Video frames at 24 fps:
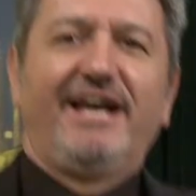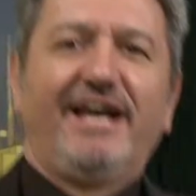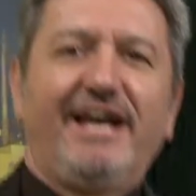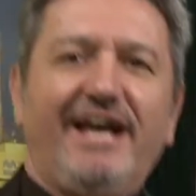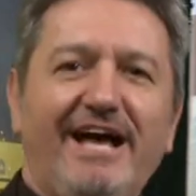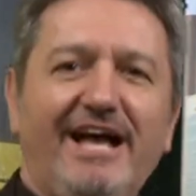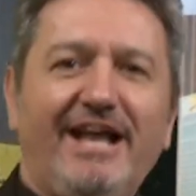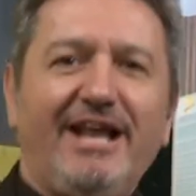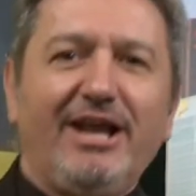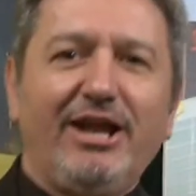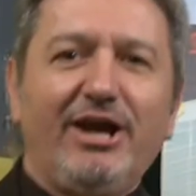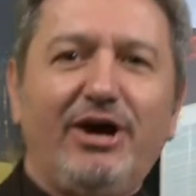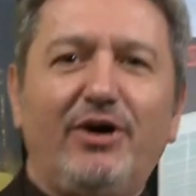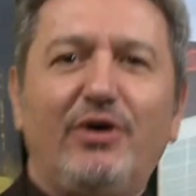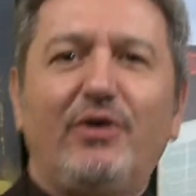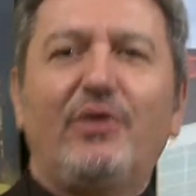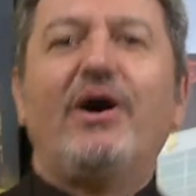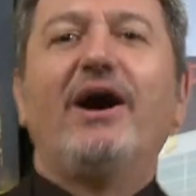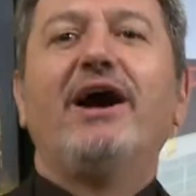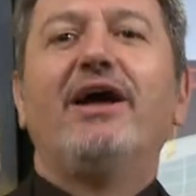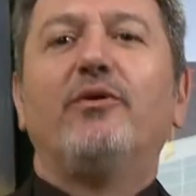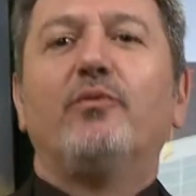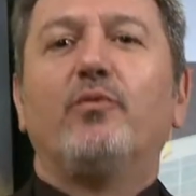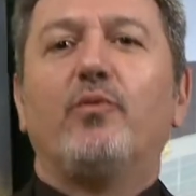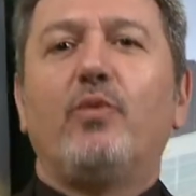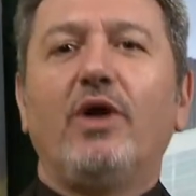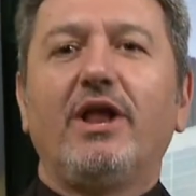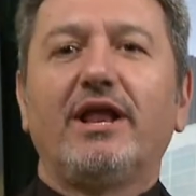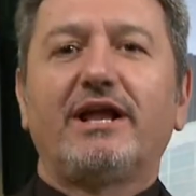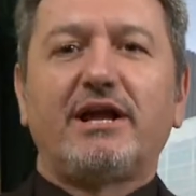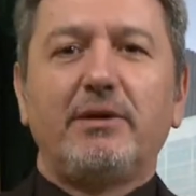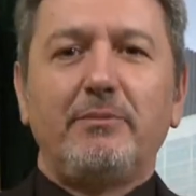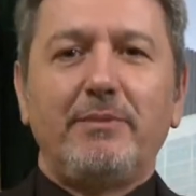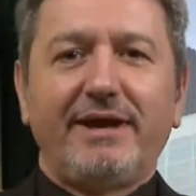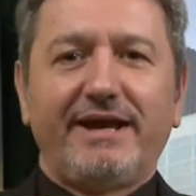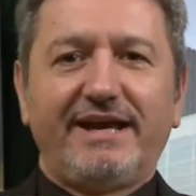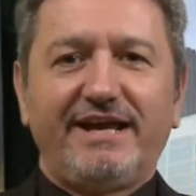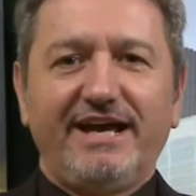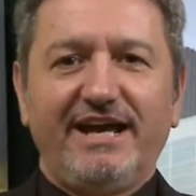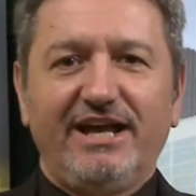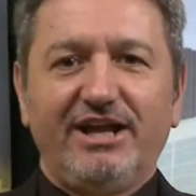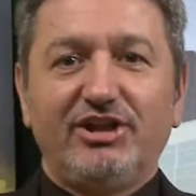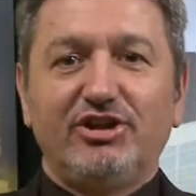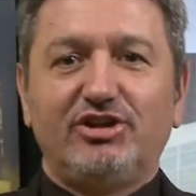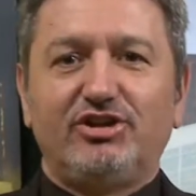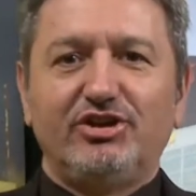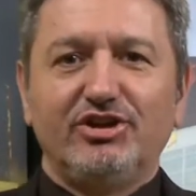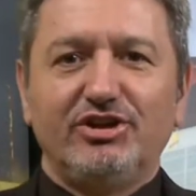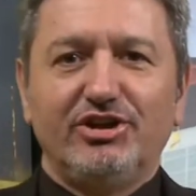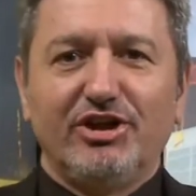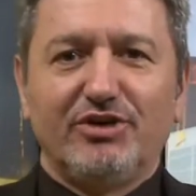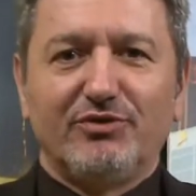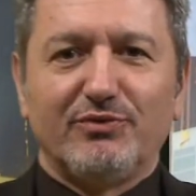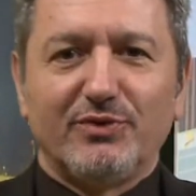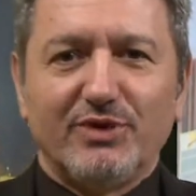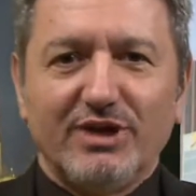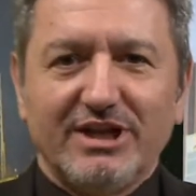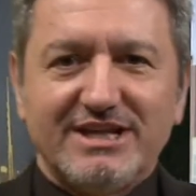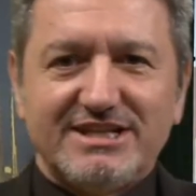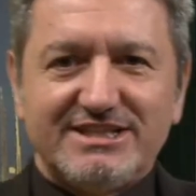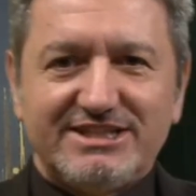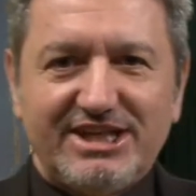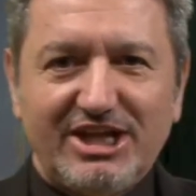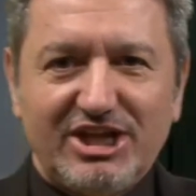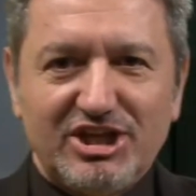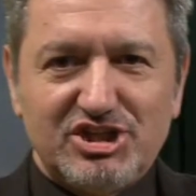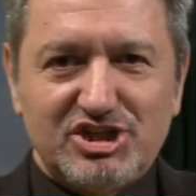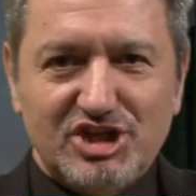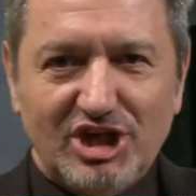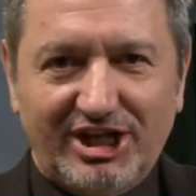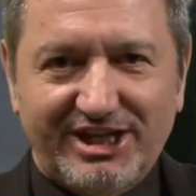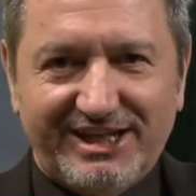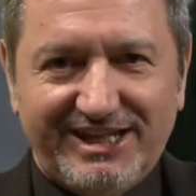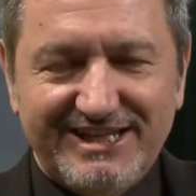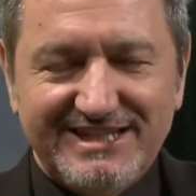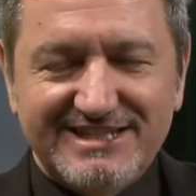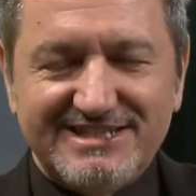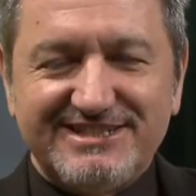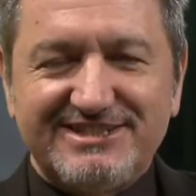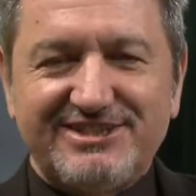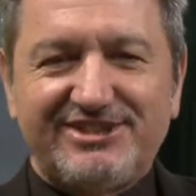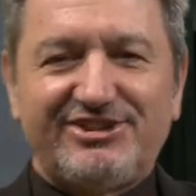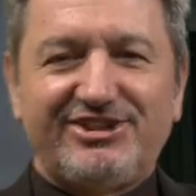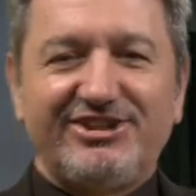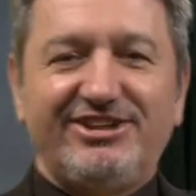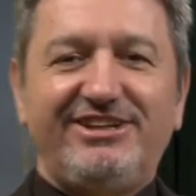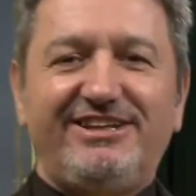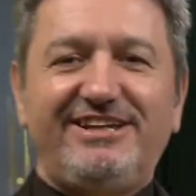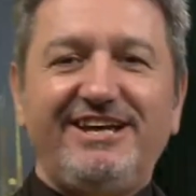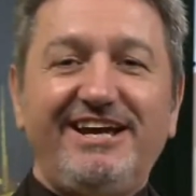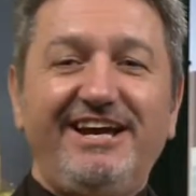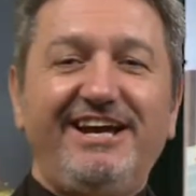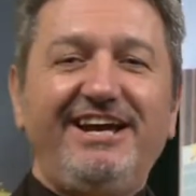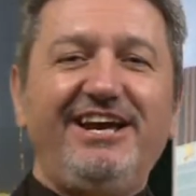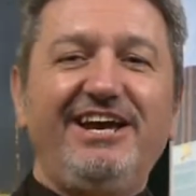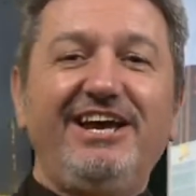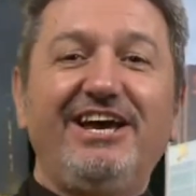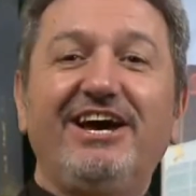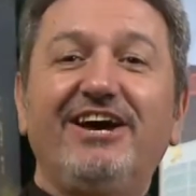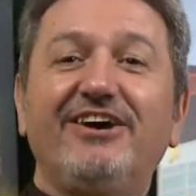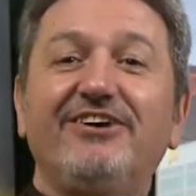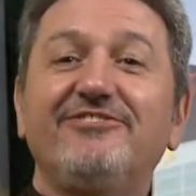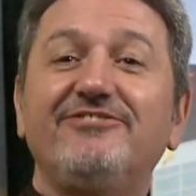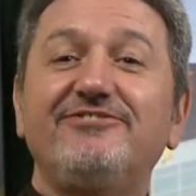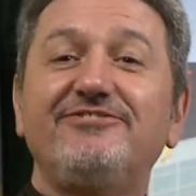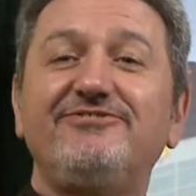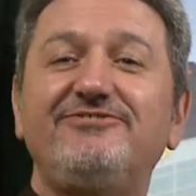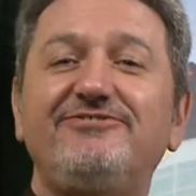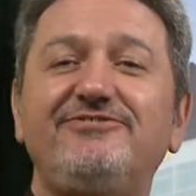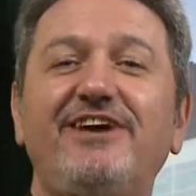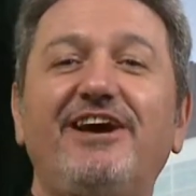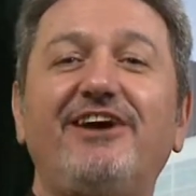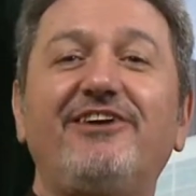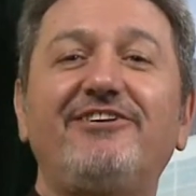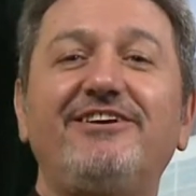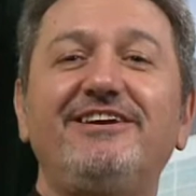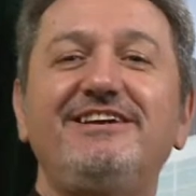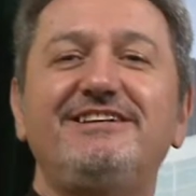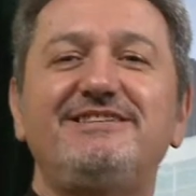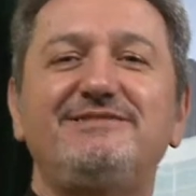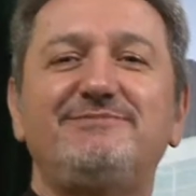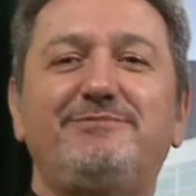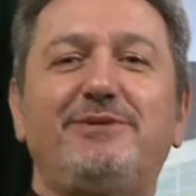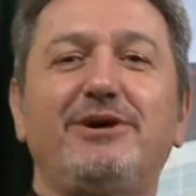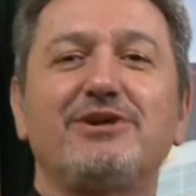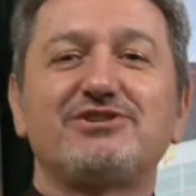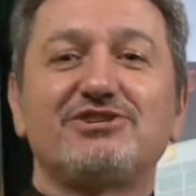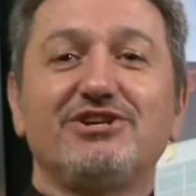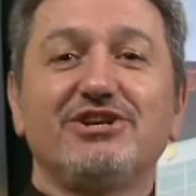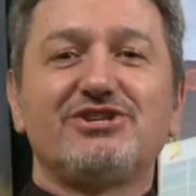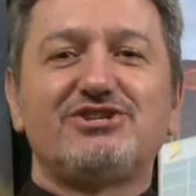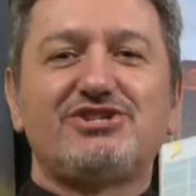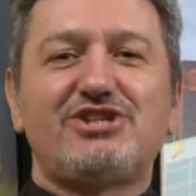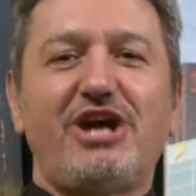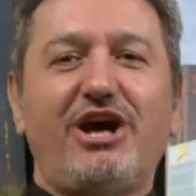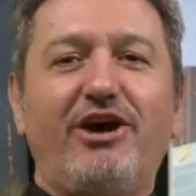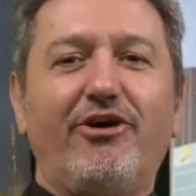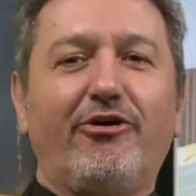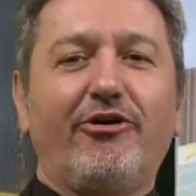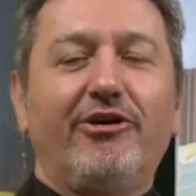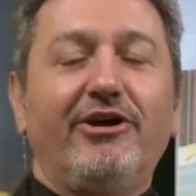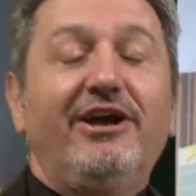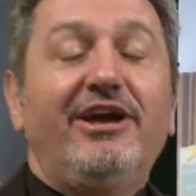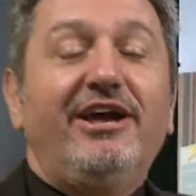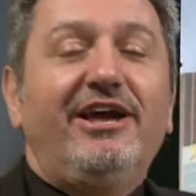Hello and welcome again to the Real Estate Junkies. Today, a very special show.